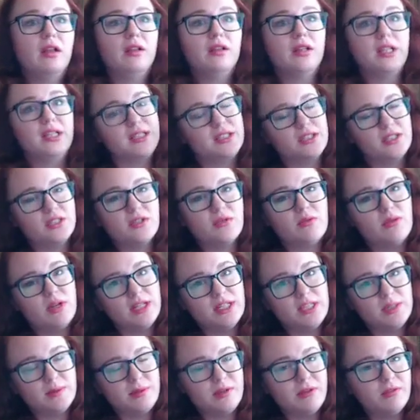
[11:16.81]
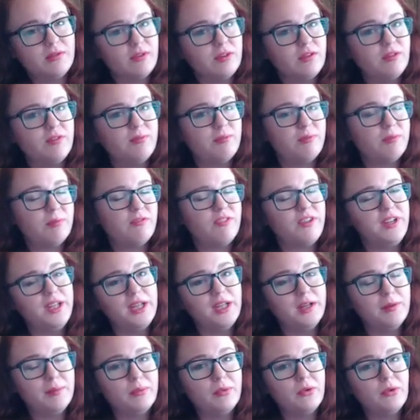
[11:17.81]
this is a recipe for
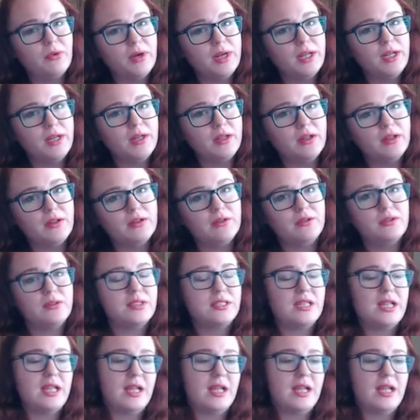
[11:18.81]
vegan burritos,